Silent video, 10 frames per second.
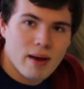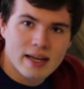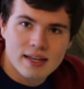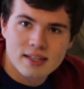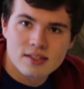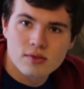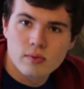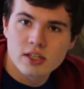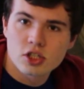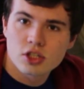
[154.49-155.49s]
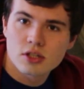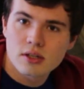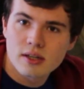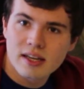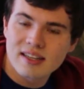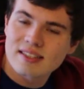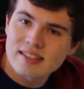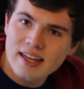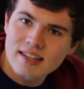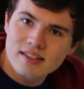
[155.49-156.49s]
minus, which it
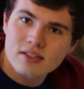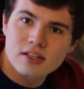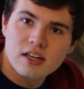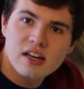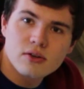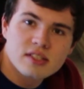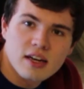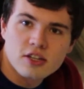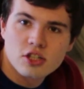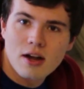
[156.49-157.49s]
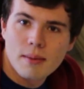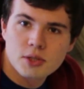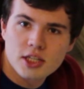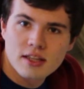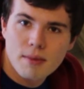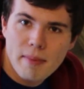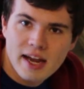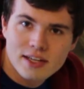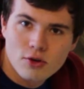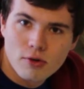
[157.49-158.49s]
says there's a no suction option in the
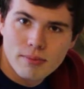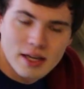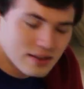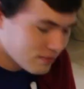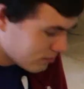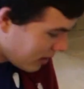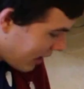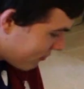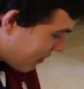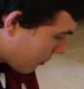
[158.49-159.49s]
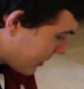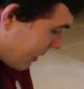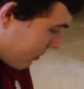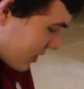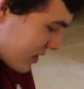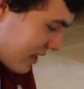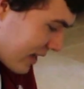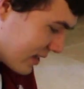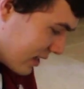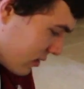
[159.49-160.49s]
manual, but I've never been able to
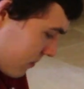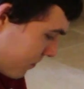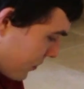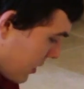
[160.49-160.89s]
select it.